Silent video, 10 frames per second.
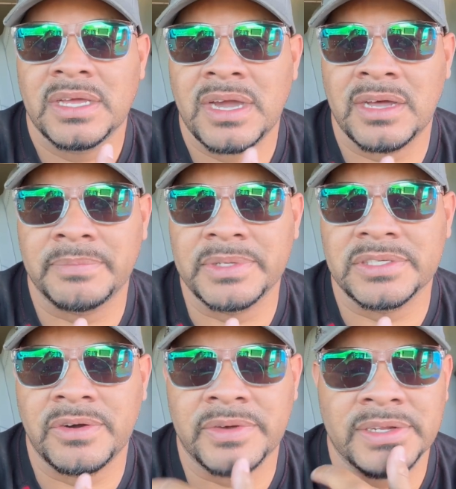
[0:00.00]
economy's
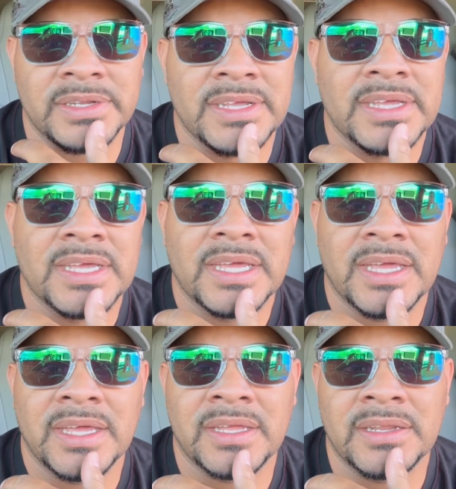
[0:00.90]
going.
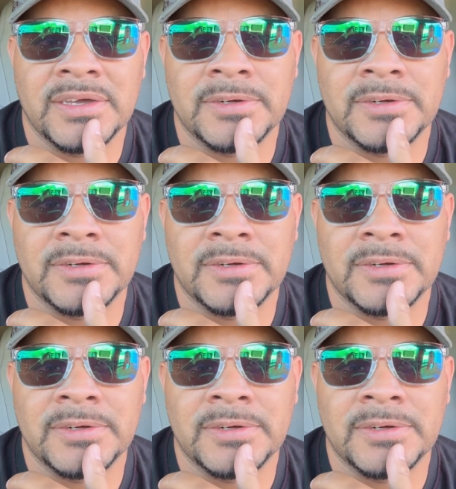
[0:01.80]
And